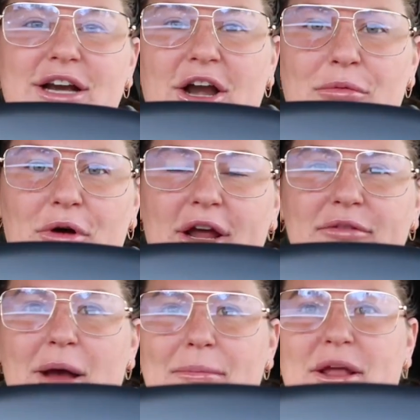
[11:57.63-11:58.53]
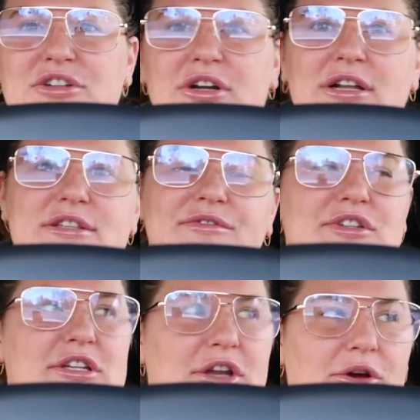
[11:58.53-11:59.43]
Dairy Boy by Paige Lorenz, if
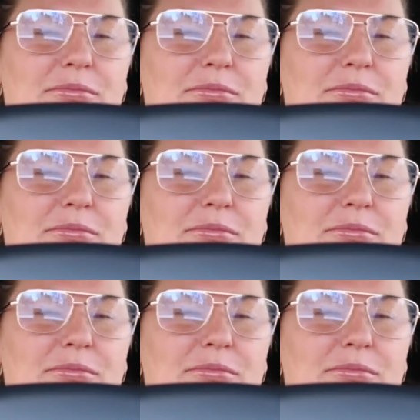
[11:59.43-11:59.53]
you didn't know.